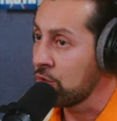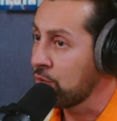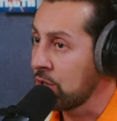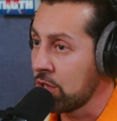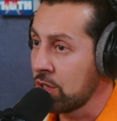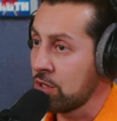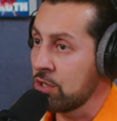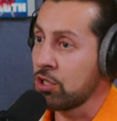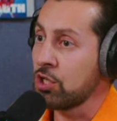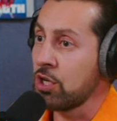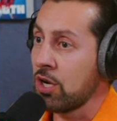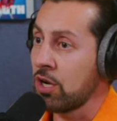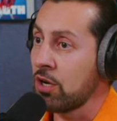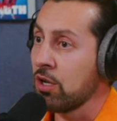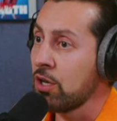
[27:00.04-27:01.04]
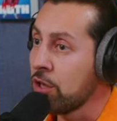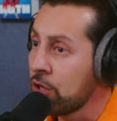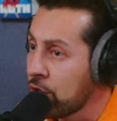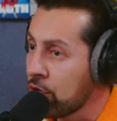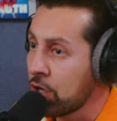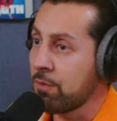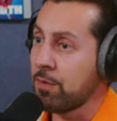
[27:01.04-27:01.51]
you're willing to share,
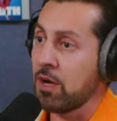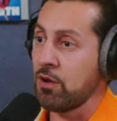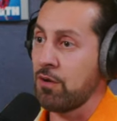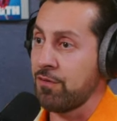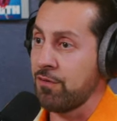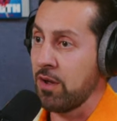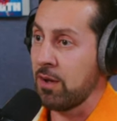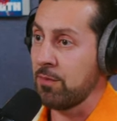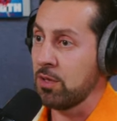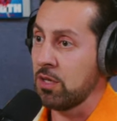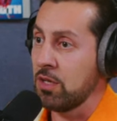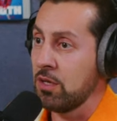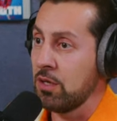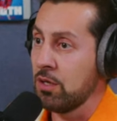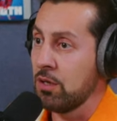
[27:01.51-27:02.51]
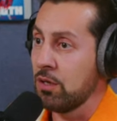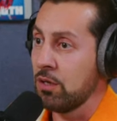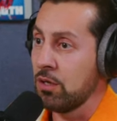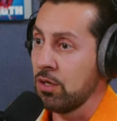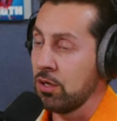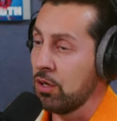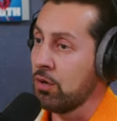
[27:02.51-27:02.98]
learn about your family,
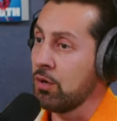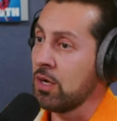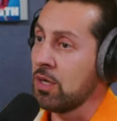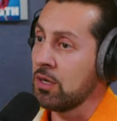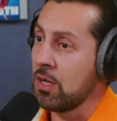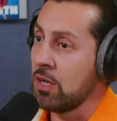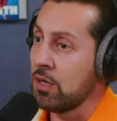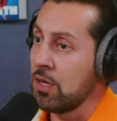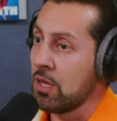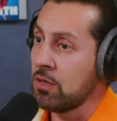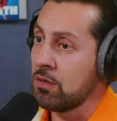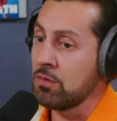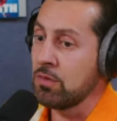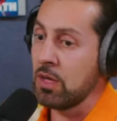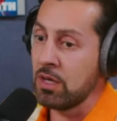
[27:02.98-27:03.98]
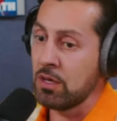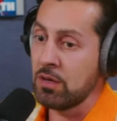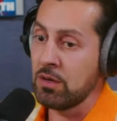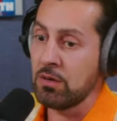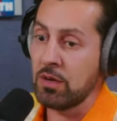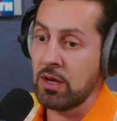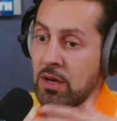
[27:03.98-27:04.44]
you know, and and and
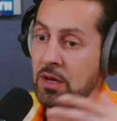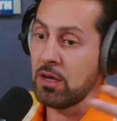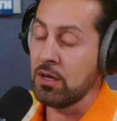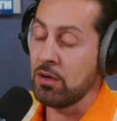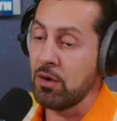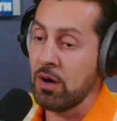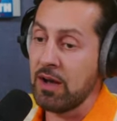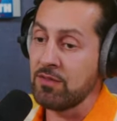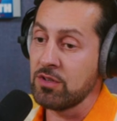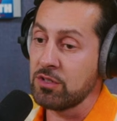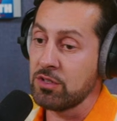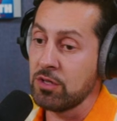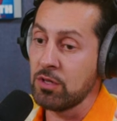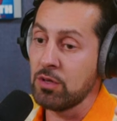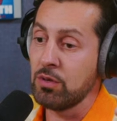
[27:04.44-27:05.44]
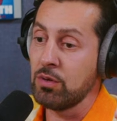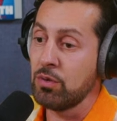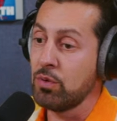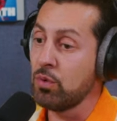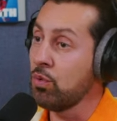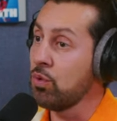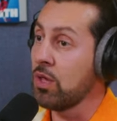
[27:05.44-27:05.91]
and you know, obviously
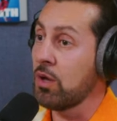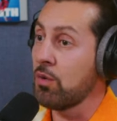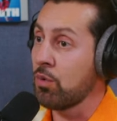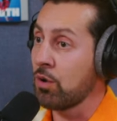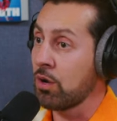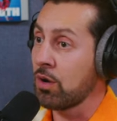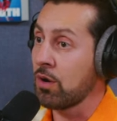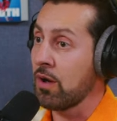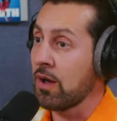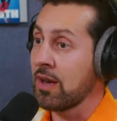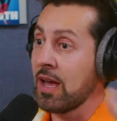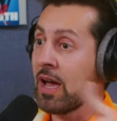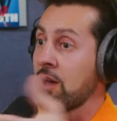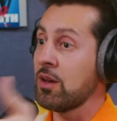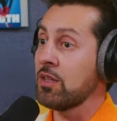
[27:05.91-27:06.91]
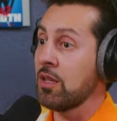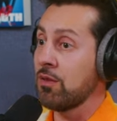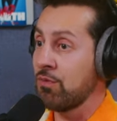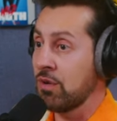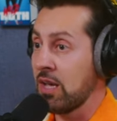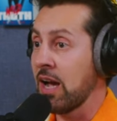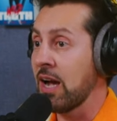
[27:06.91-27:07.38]
who they were and how did they
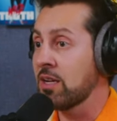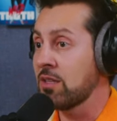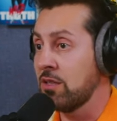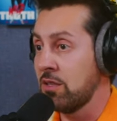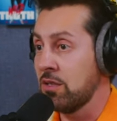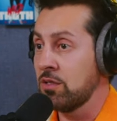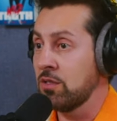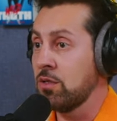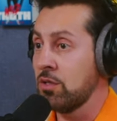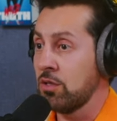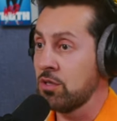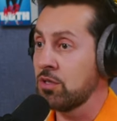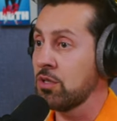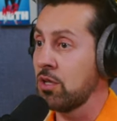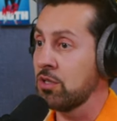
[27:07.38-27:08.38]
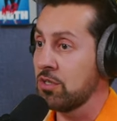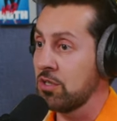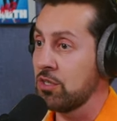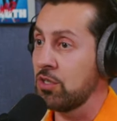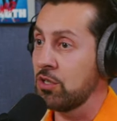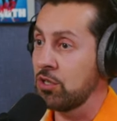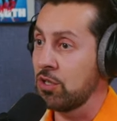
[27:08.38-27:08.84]
react to this to their son's
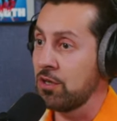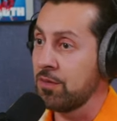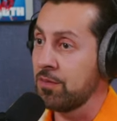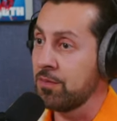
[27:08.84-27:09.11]
decision.